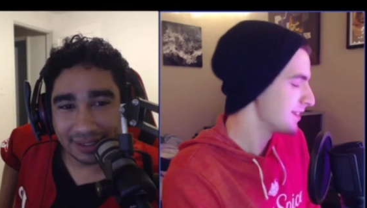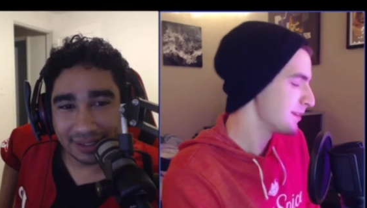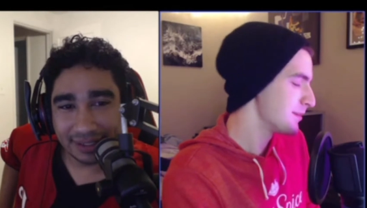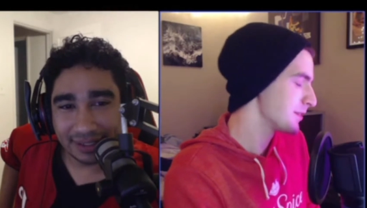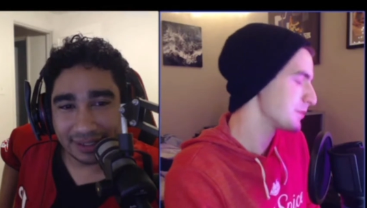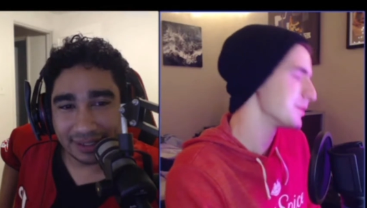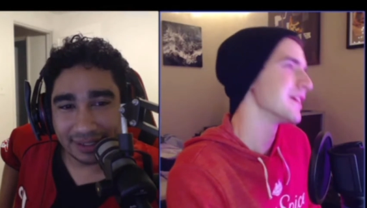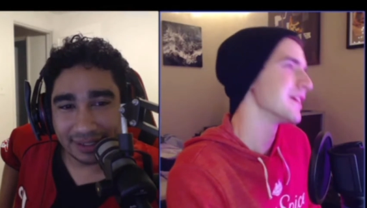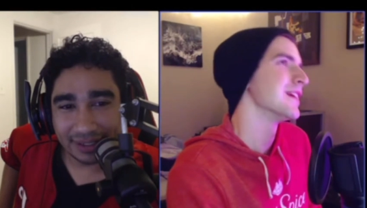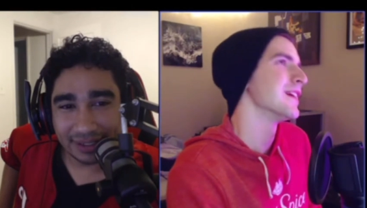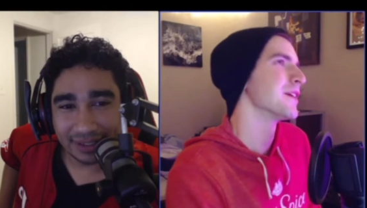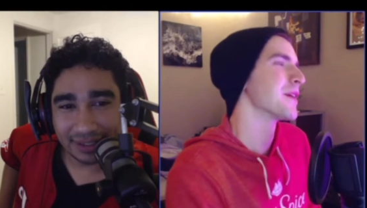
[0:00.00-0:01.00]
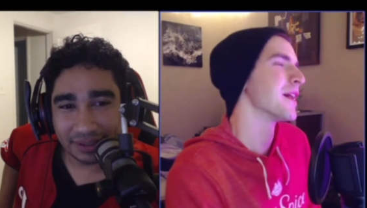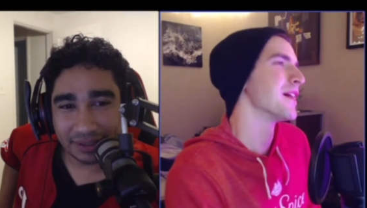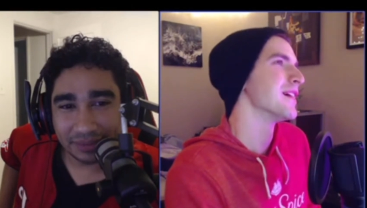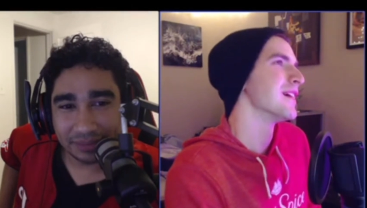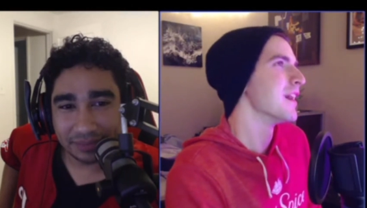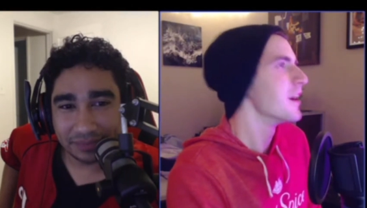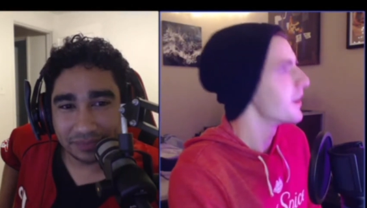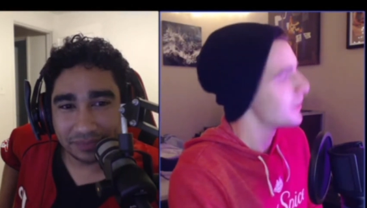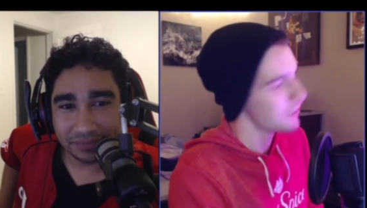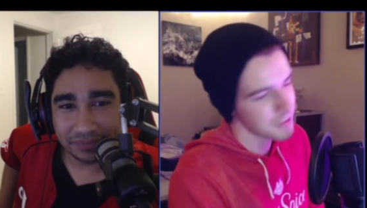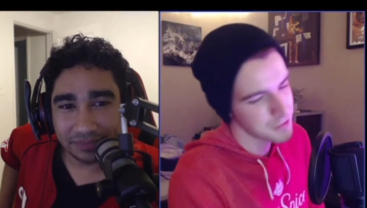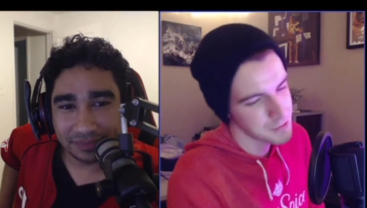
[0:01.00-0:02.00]
Speaker 1: This time next week. Okay. All
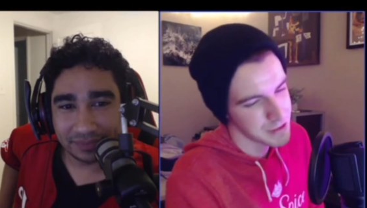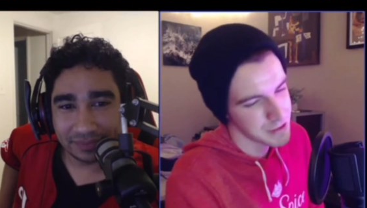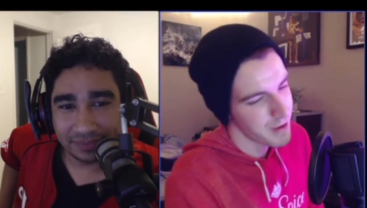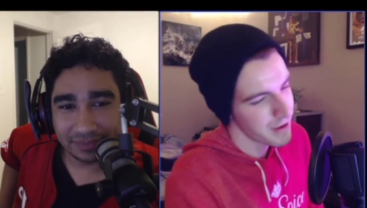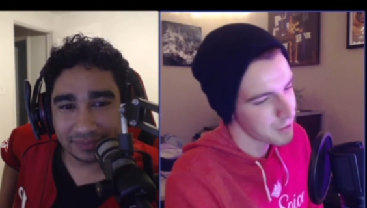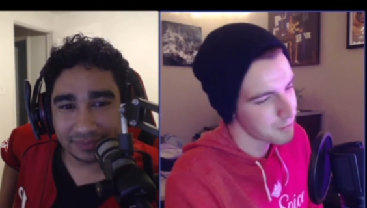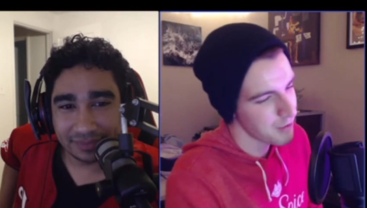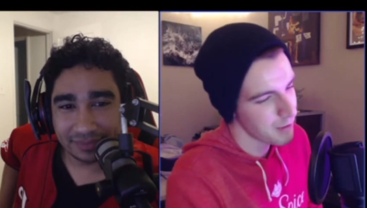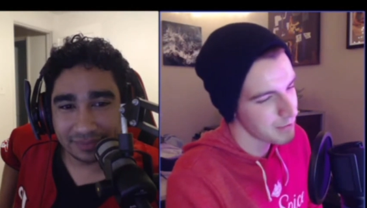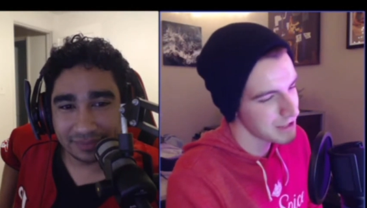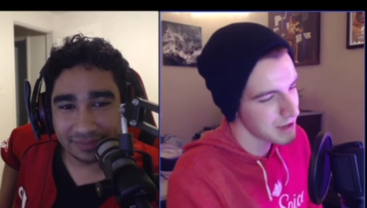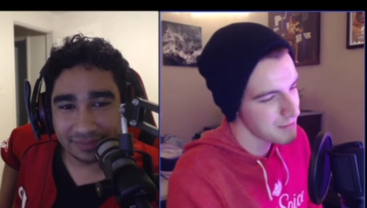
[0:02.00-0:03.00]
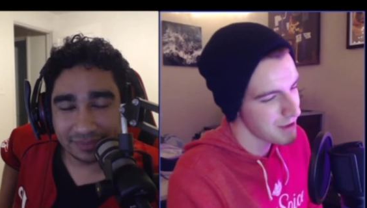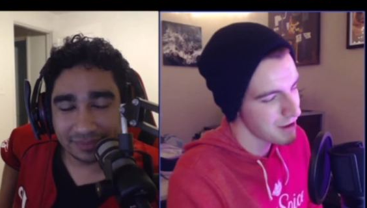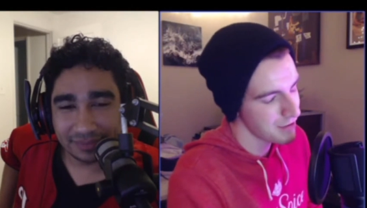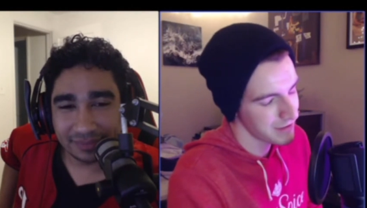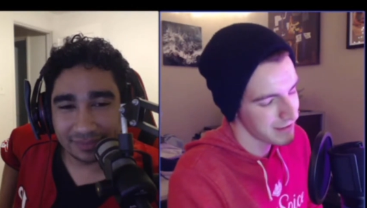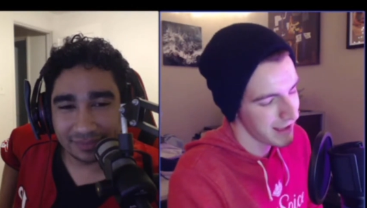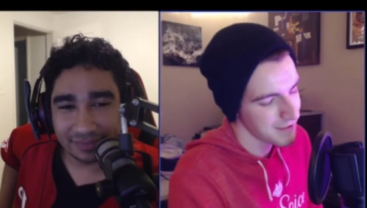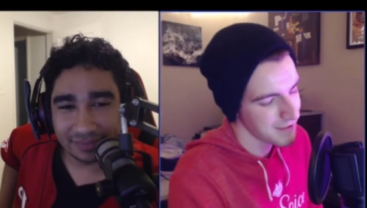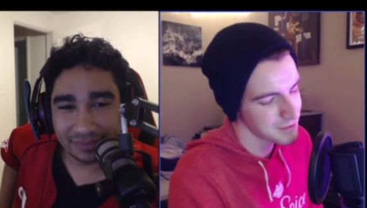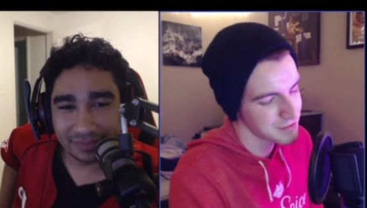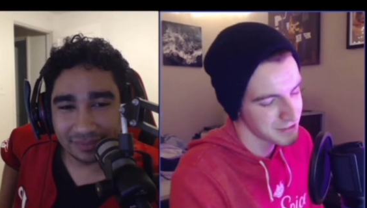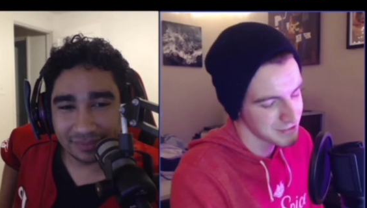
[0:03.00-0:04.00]
right. I'll give some leeway. It'll probably come out like
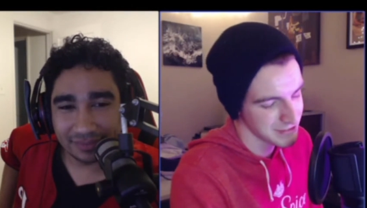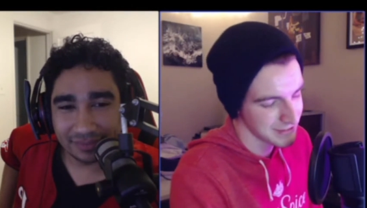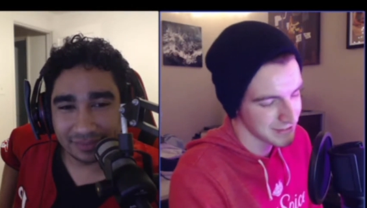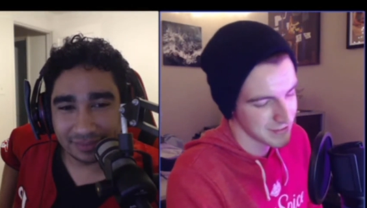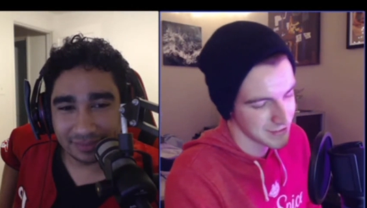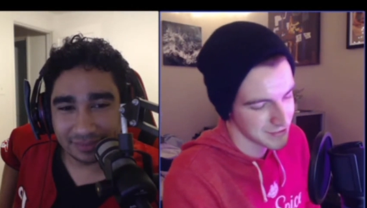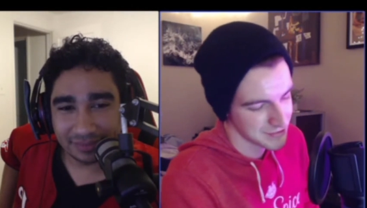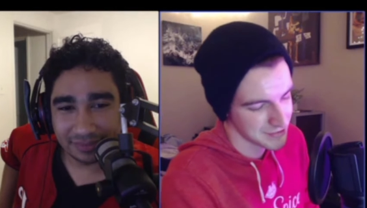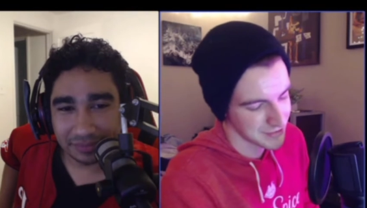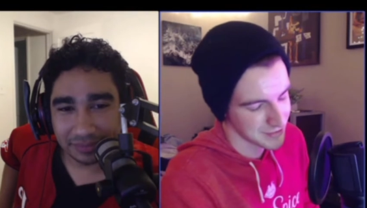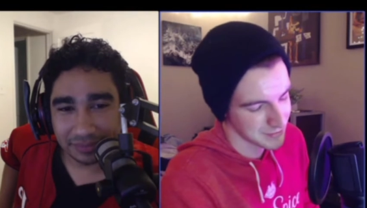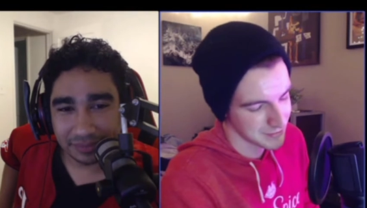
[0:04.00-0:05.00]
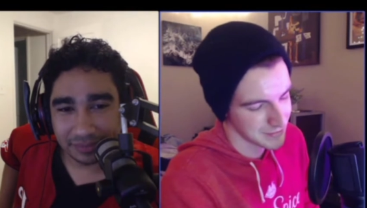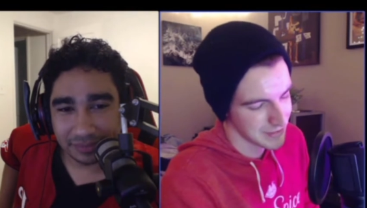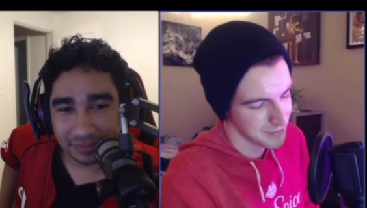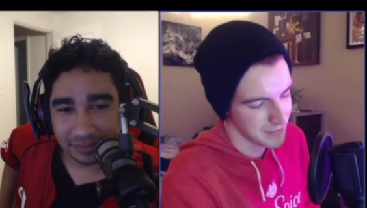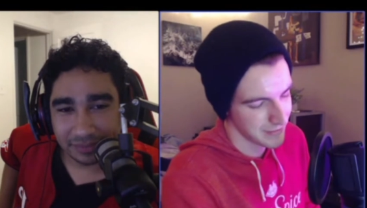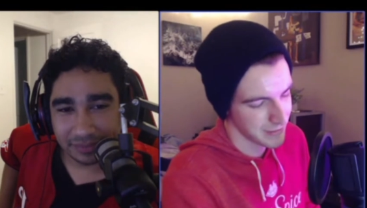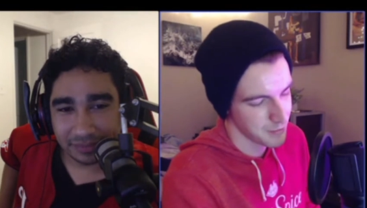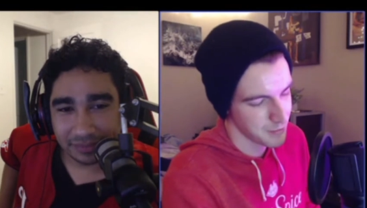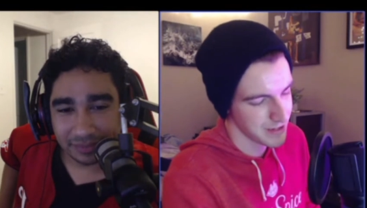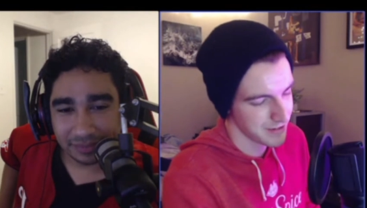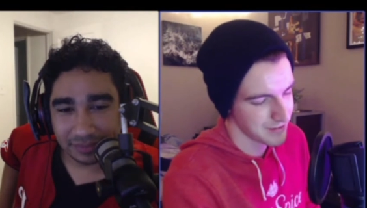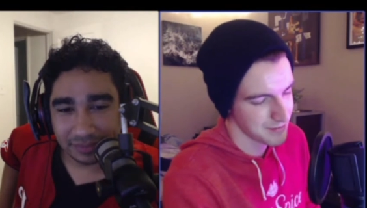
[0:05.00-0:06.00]
as of listening to this. Eh, give it like a
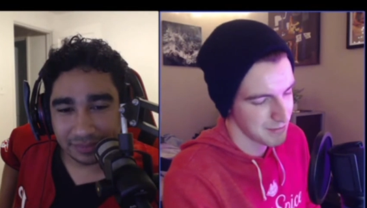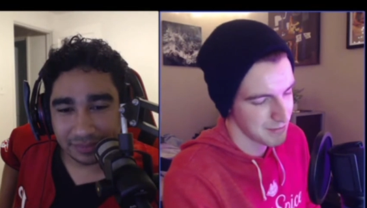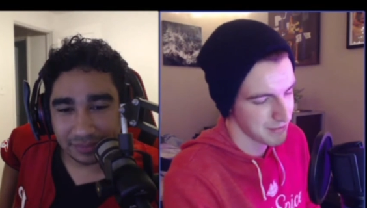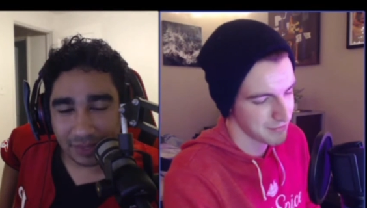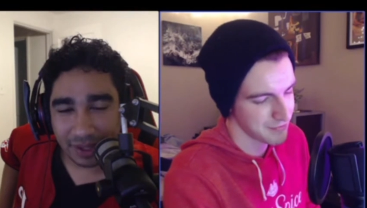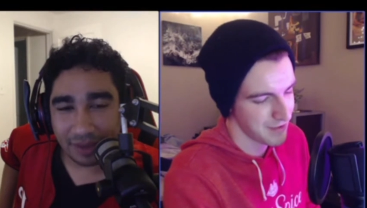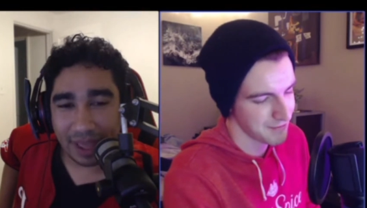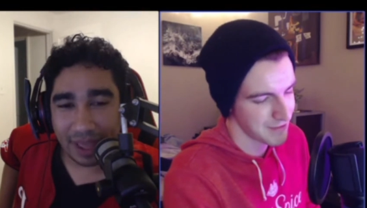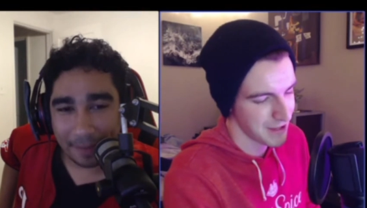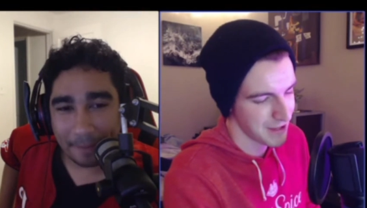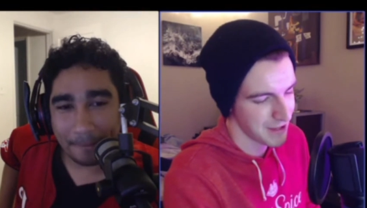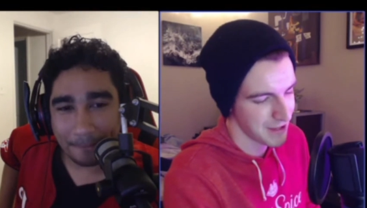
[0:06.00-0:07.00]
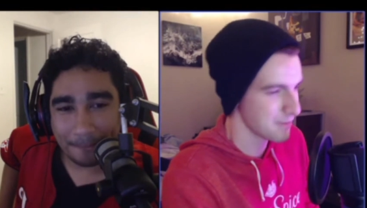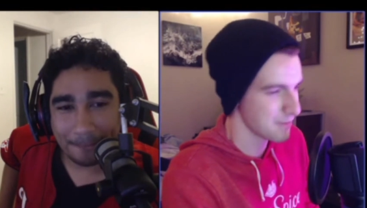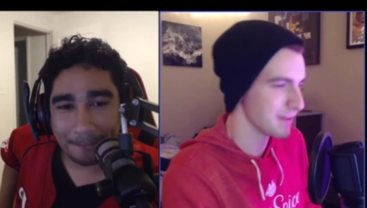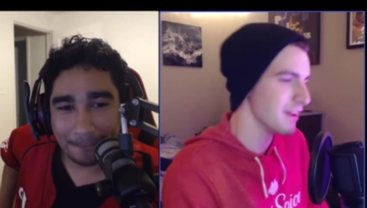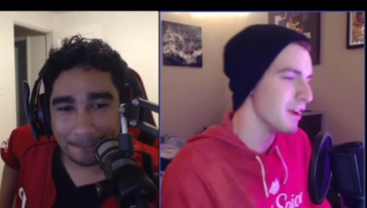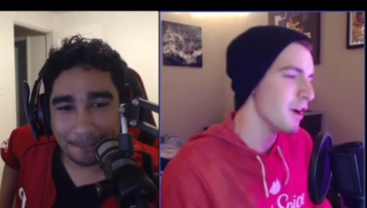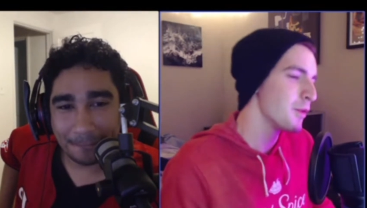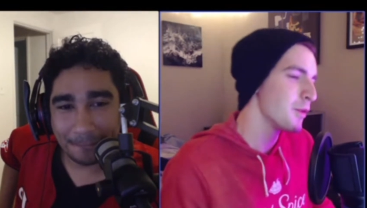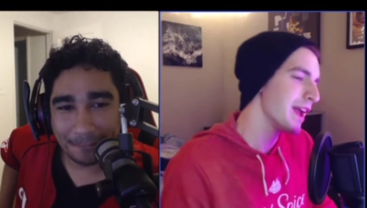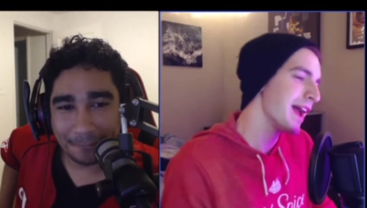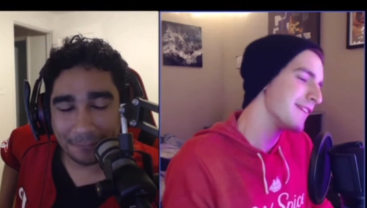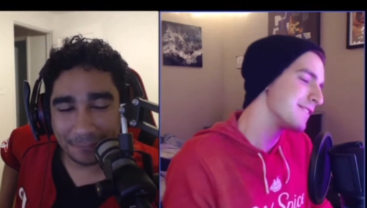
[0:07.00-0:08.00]
week, maybe like okay. five days or something.
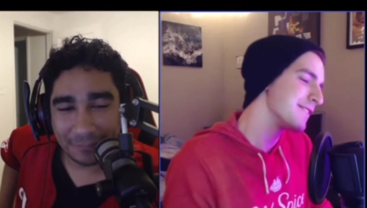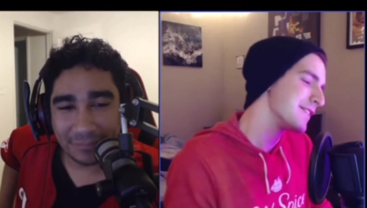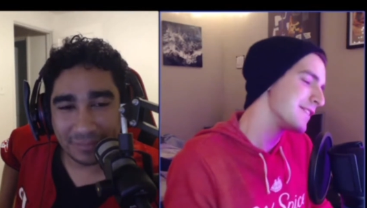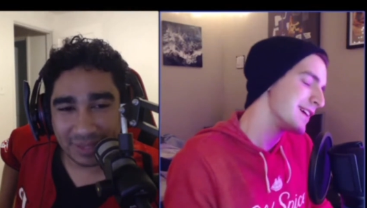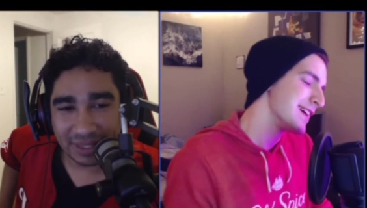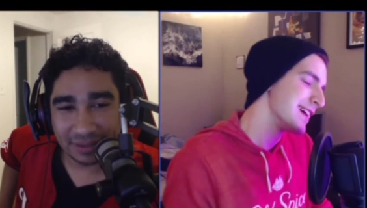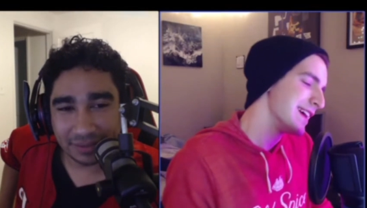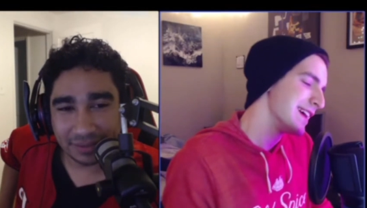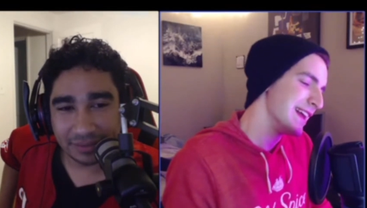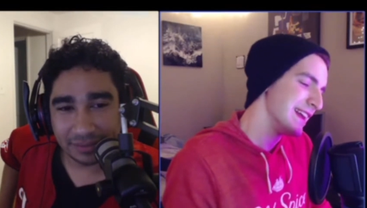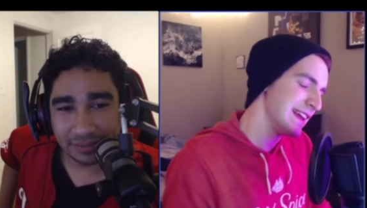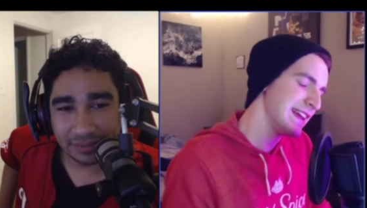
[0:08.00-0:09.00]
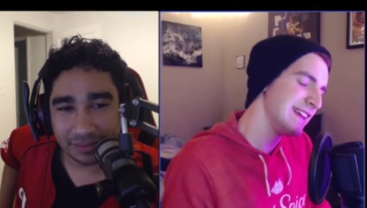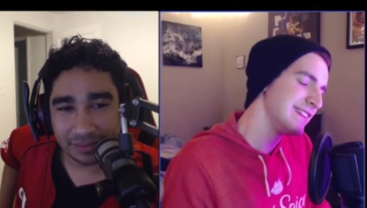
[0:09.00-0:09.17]
We have an